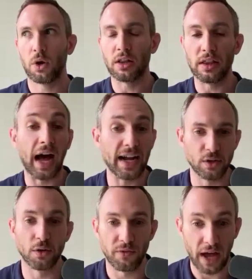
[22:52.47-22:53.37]
aligns
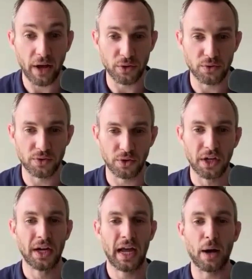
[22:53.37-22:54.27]
our values or
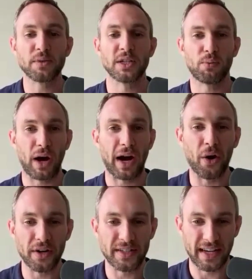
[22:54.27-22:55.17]
helps us
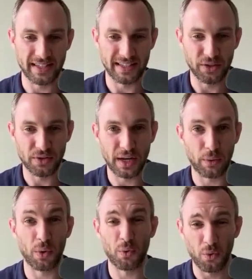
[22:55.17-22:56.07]
prioritize and understand
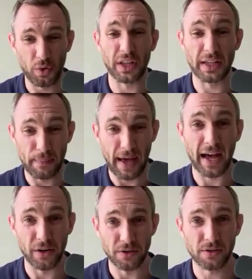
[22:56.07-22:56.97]
what really
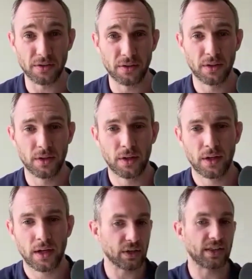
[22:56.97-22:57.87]
matters.
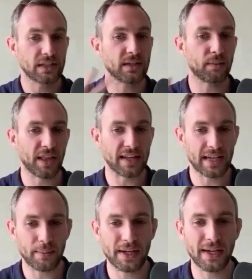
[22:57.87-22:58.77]
So I think some of that's
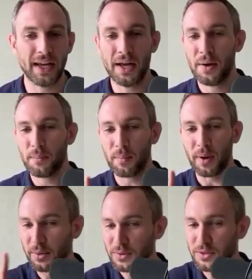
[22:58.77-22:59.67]
happening,
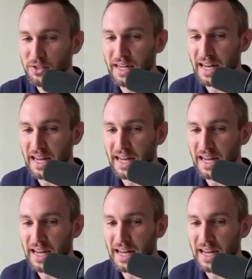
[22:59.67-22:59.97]
but I think what's also